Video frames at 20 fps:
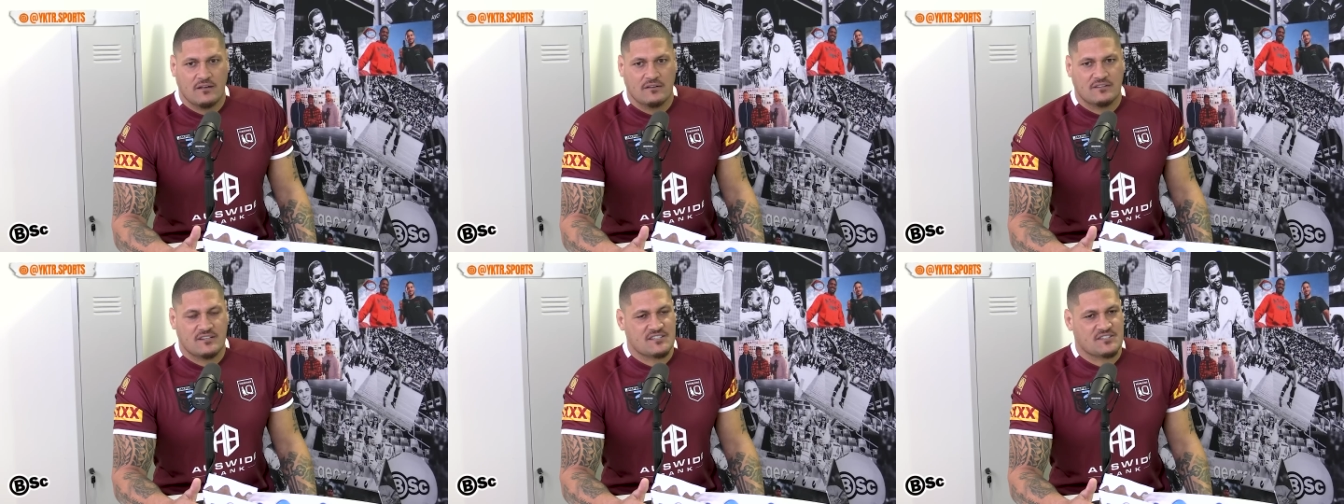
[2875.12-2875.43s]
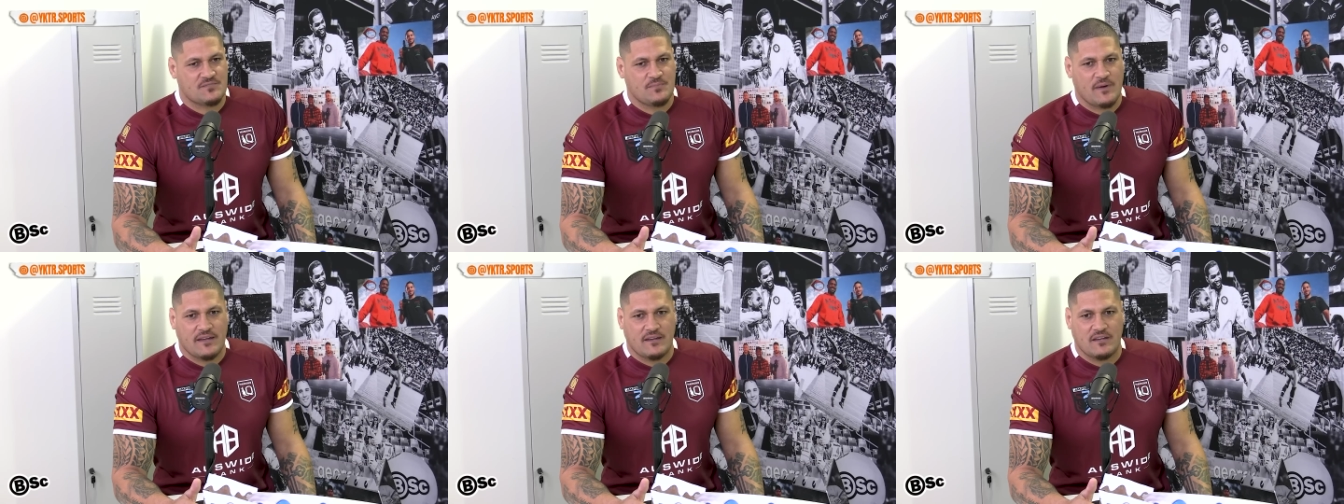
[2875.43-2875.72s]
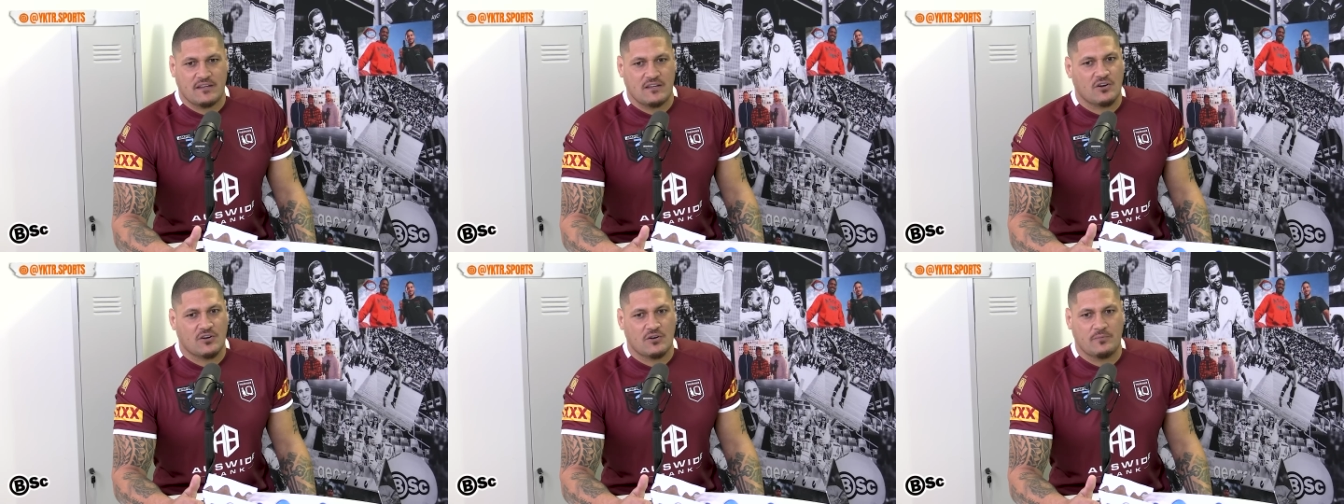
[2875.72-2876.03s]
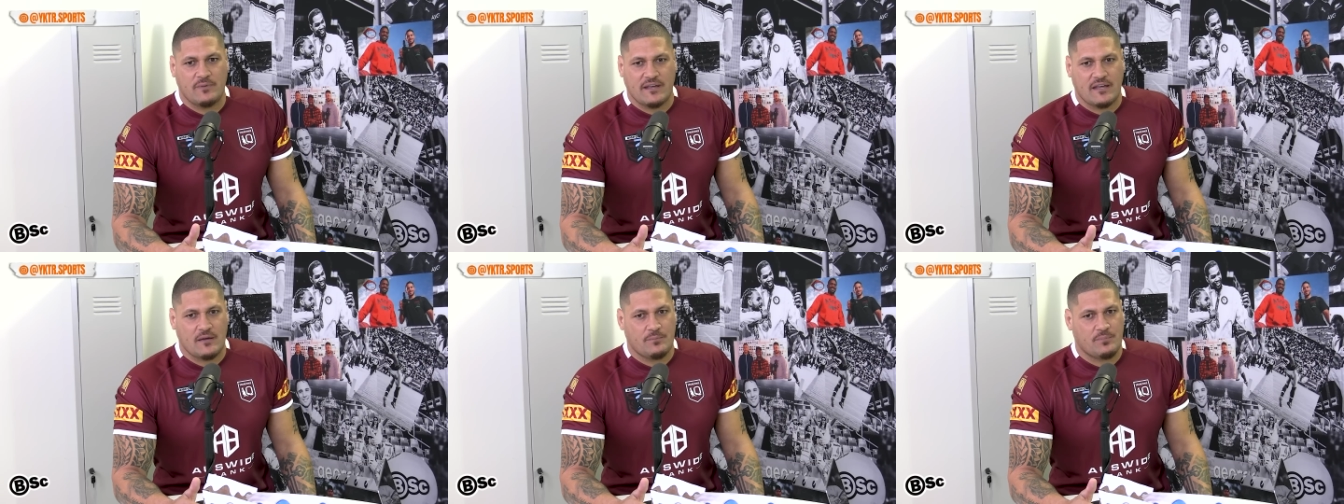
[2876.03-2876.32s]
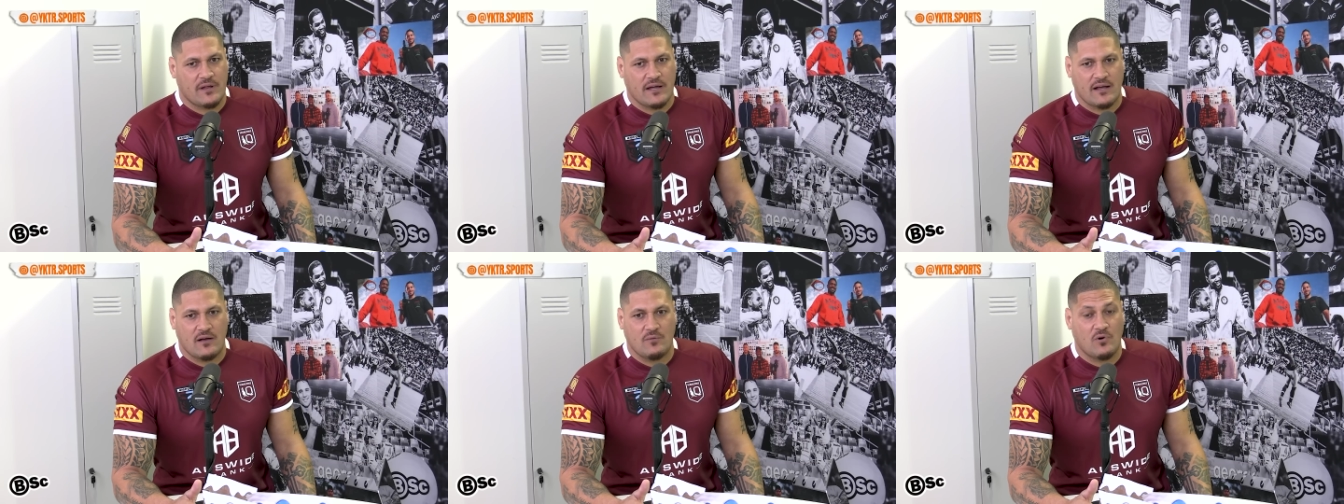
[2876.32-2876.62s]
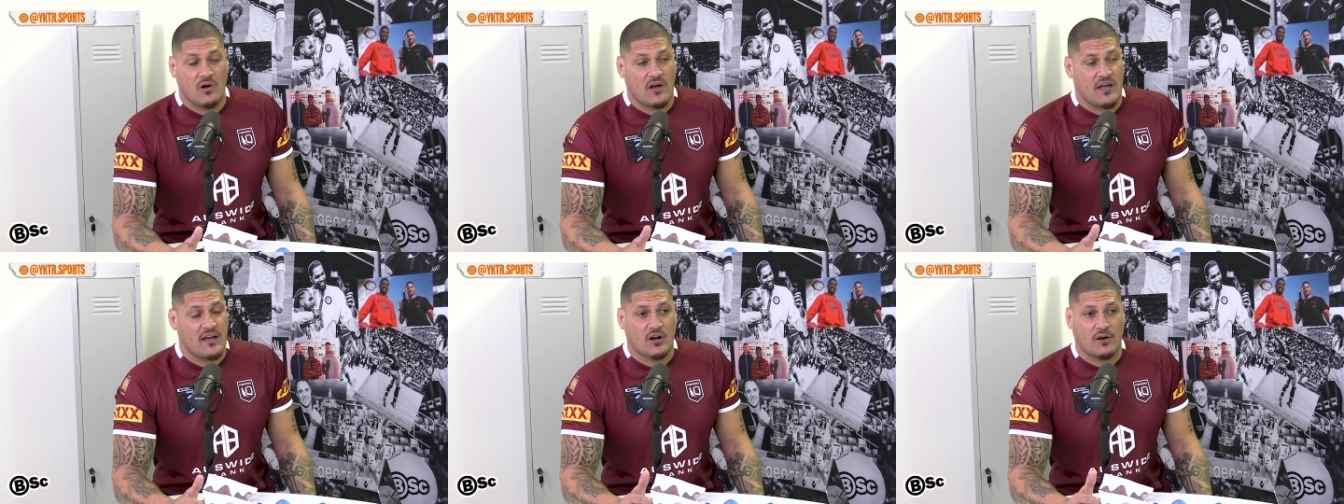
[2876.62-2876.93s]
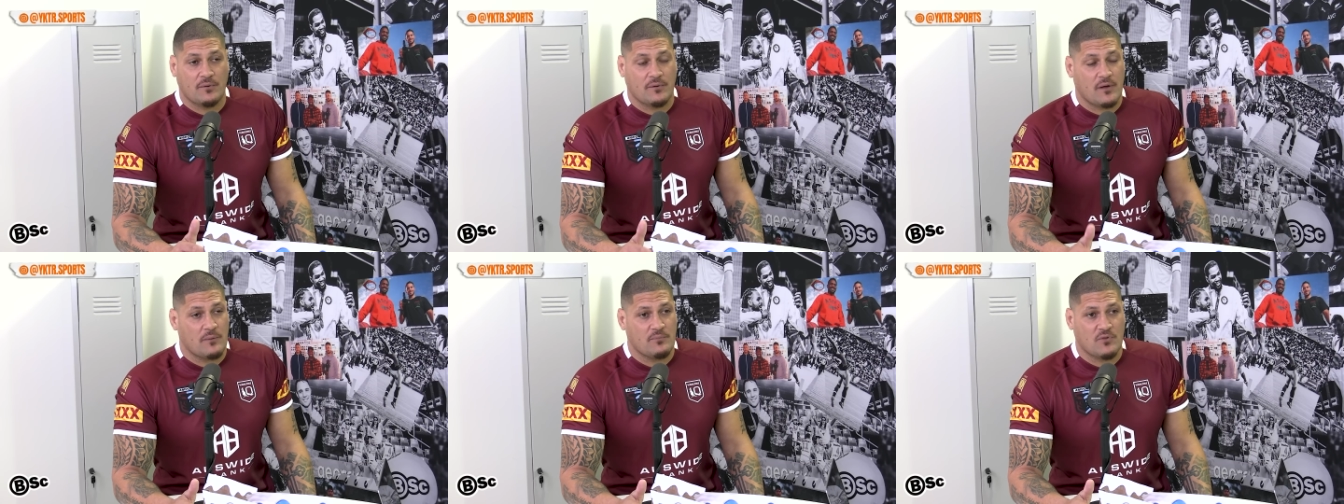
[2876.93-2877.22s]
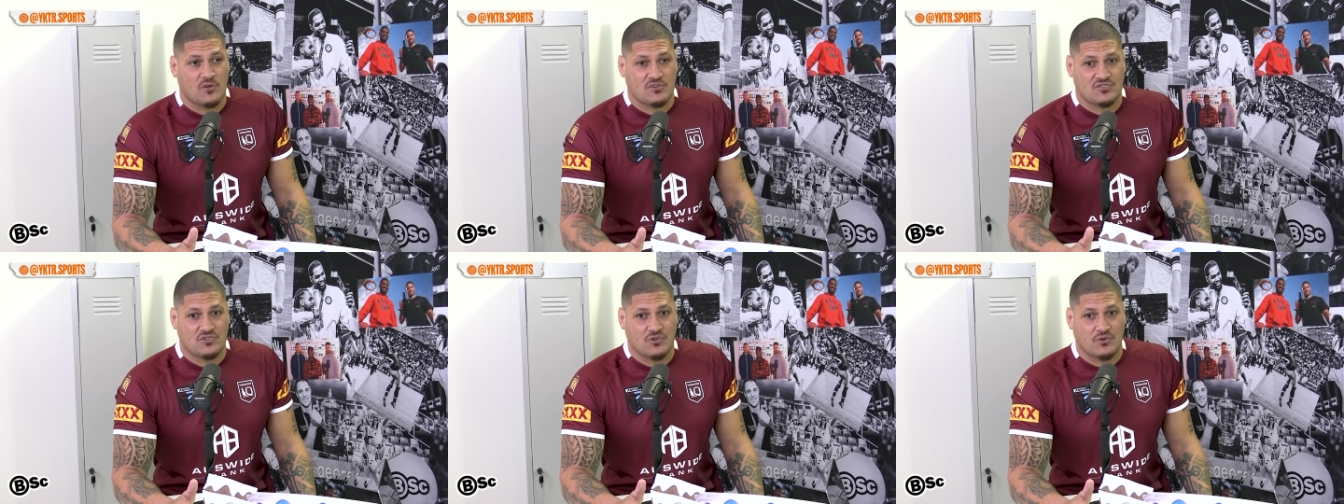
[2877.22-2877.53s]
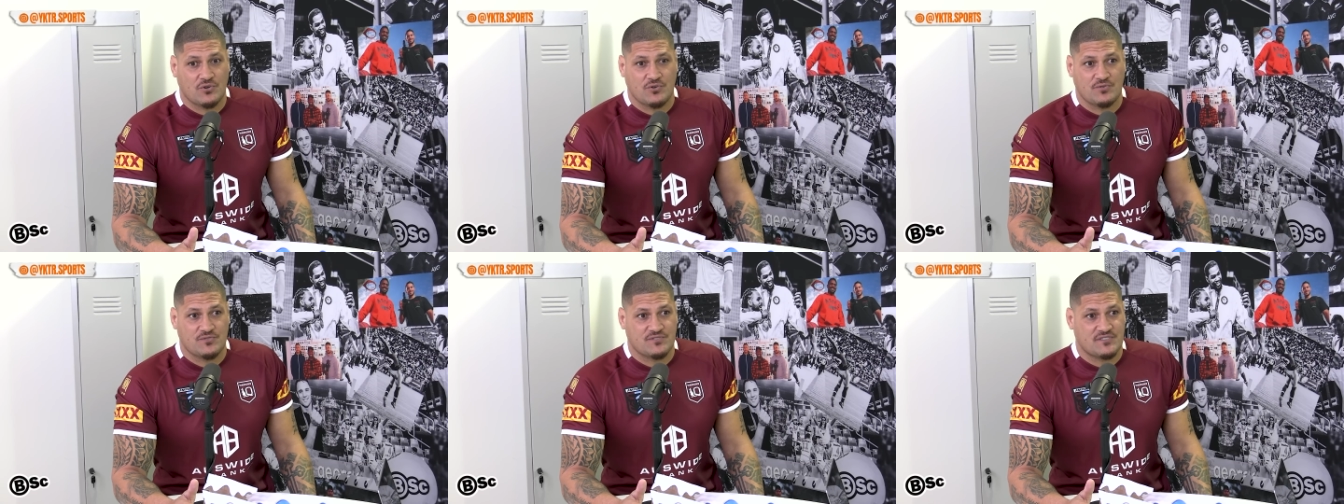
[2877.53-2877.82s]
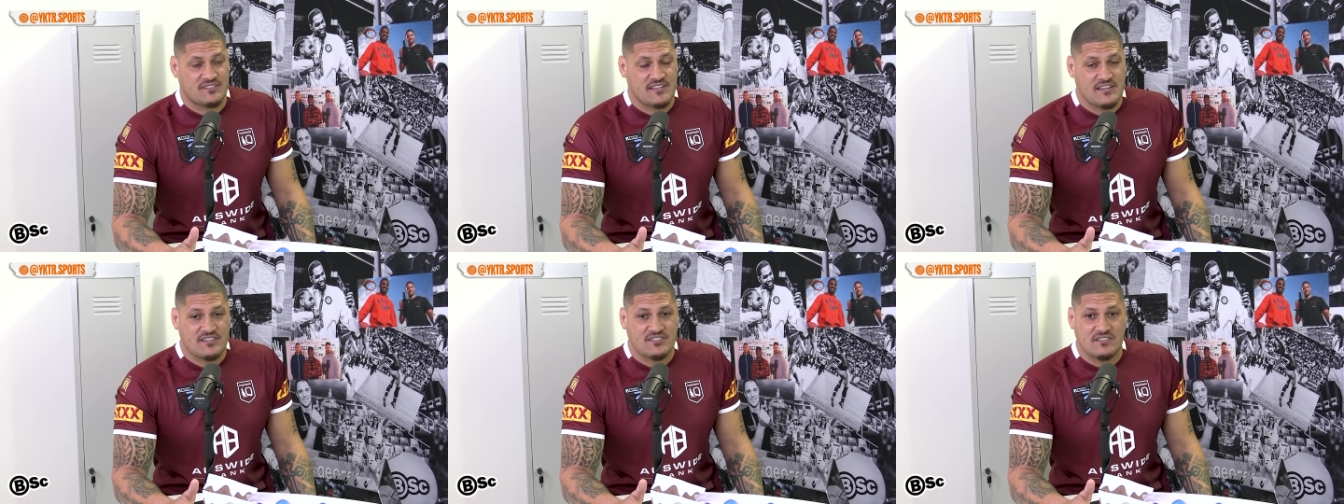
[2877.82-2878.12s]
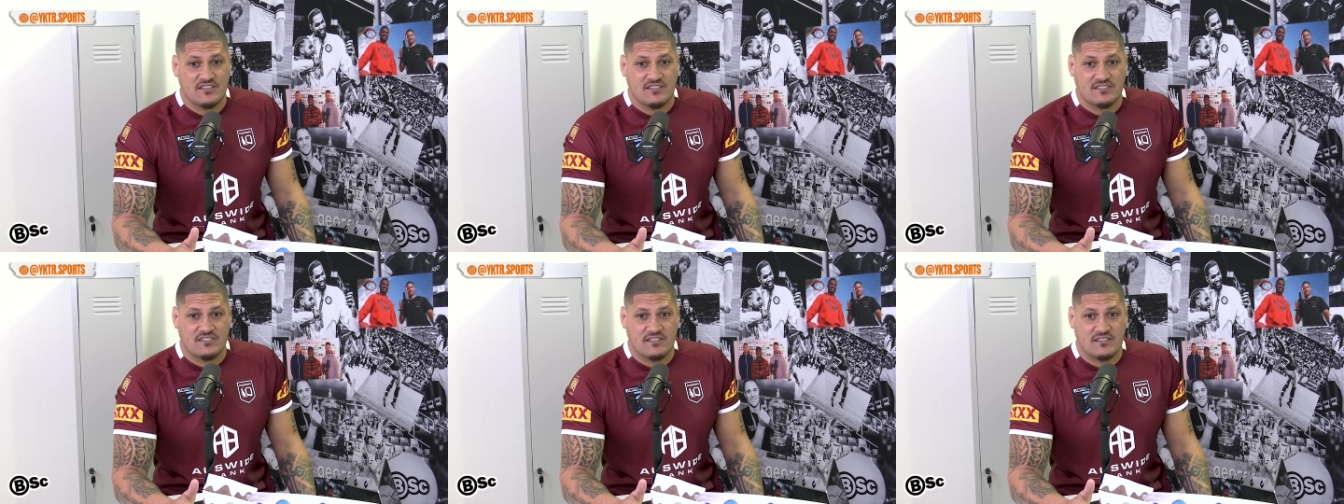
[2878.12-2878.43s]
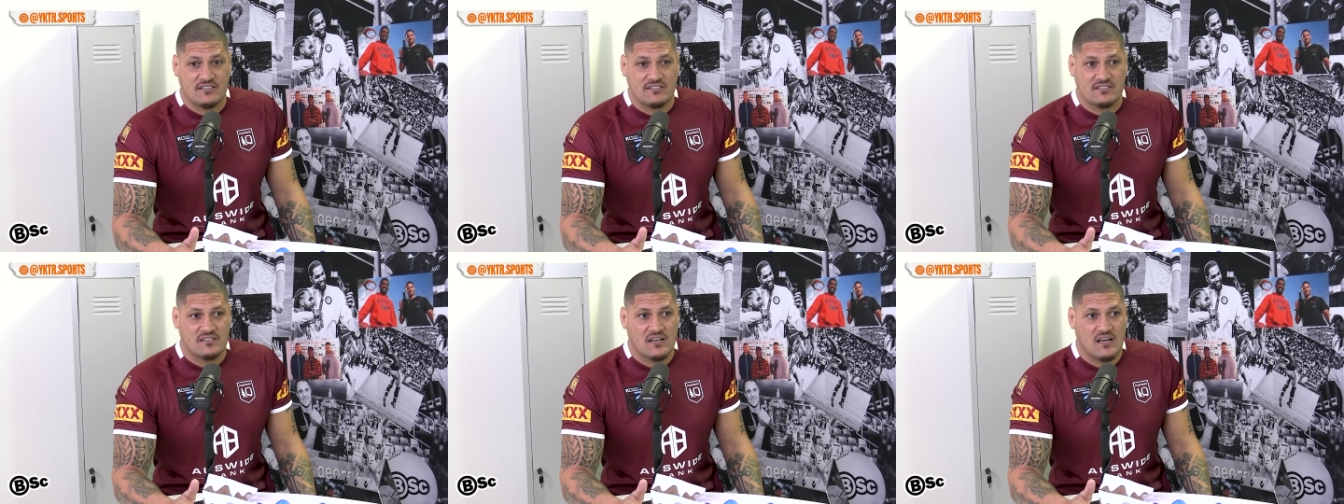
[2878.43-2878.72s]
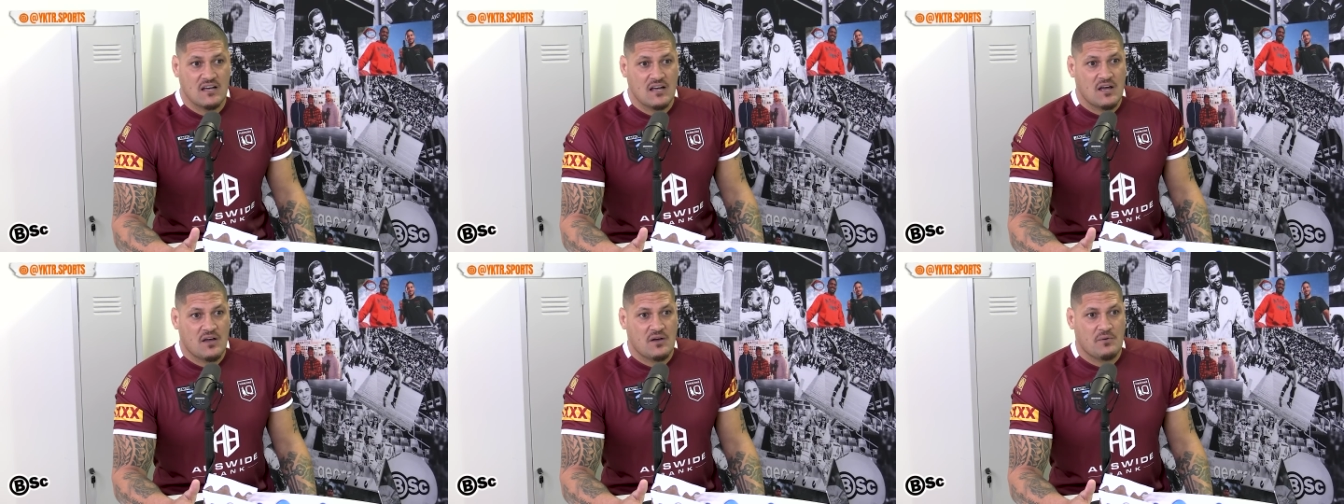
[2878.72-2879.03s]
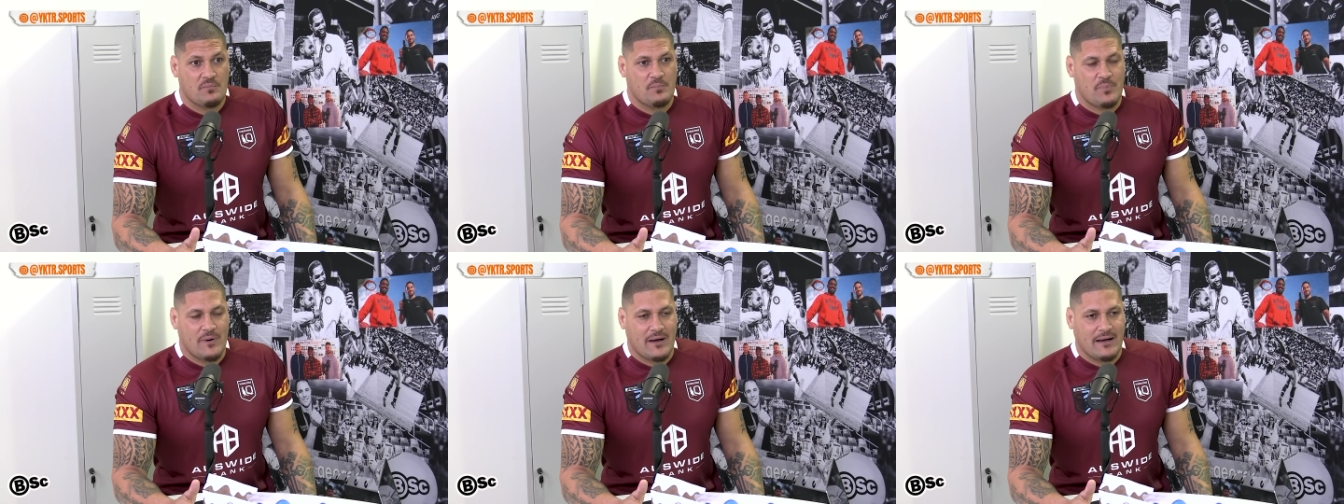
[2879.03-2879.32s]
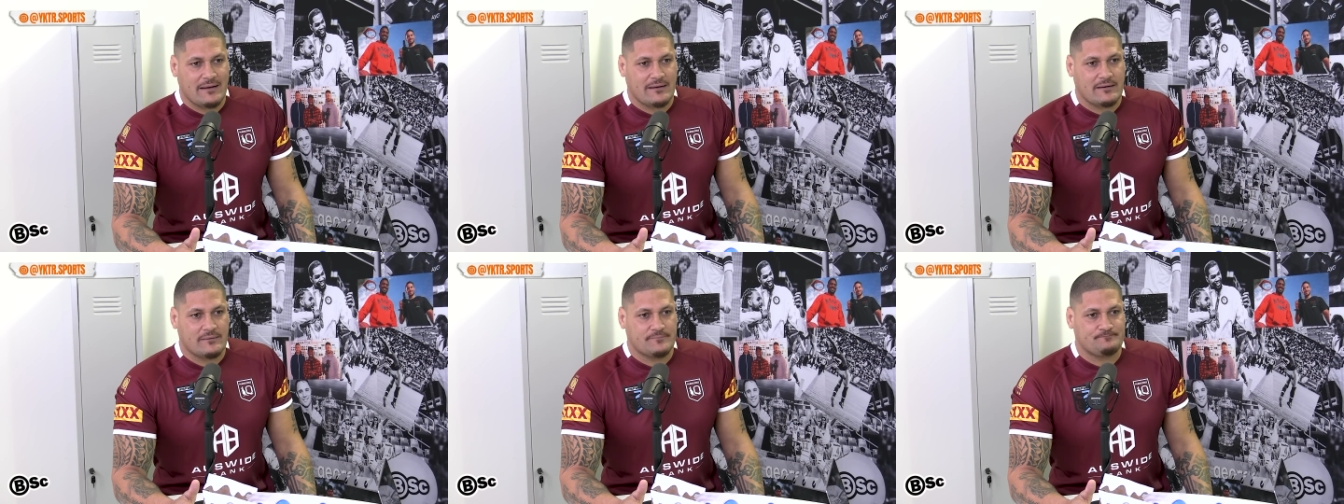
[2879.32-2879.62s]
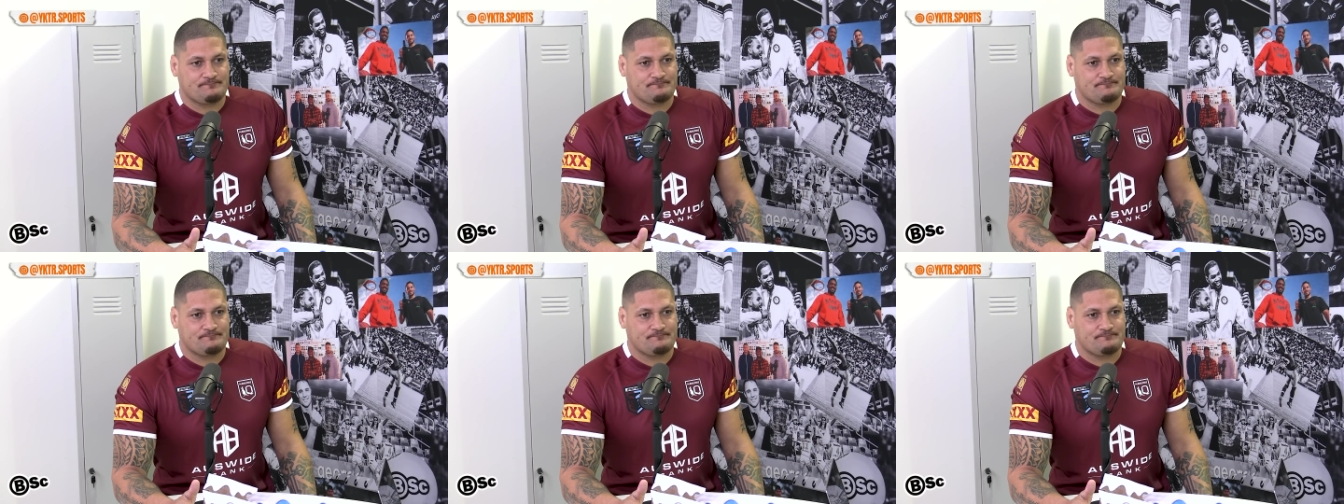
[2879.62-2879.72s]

just make it. You got to make it black and white. And I'm not sure whose decision this is, but.